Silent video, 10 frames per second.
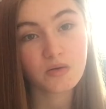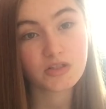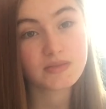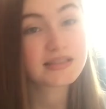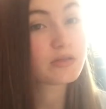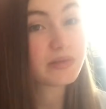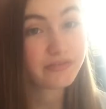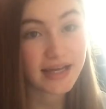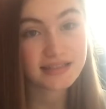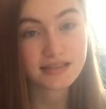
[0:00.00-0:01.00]
which means it'll be
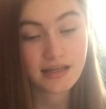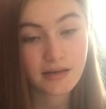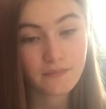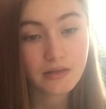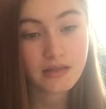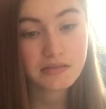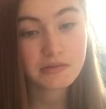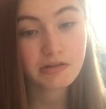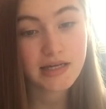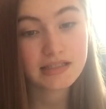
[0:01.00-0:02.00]
faster, but this
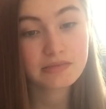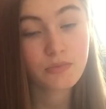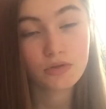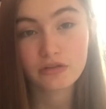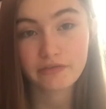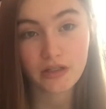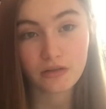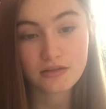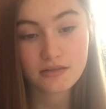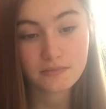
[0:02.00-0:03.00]
creates motor
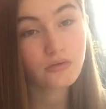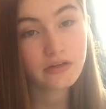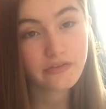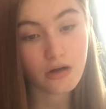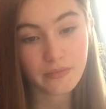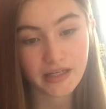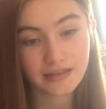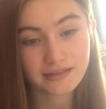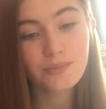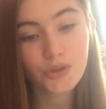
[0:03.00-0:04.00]
fuels. Reforming.
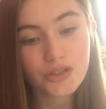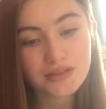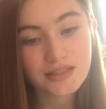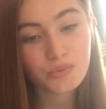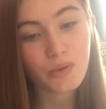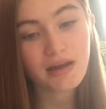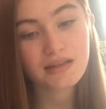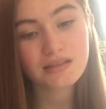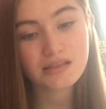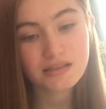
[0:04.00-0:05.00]
Process
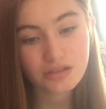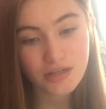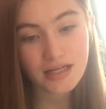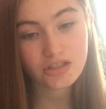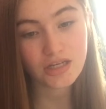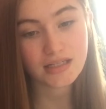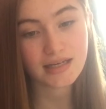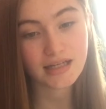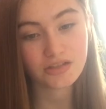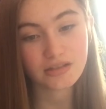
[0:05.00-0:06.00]
where straight chain
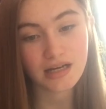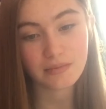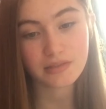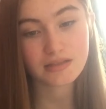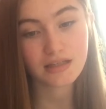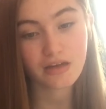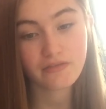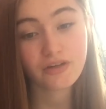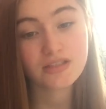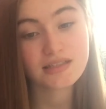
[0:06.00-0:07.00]
hydrocarbons are
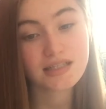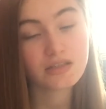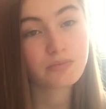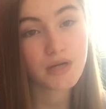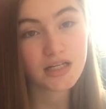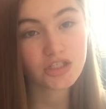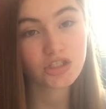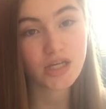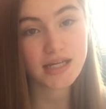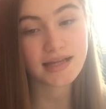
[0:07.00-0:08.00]
converted into branched
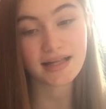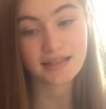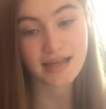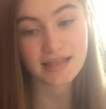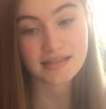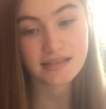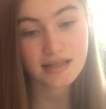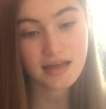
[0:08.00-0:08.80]
chain alkanes.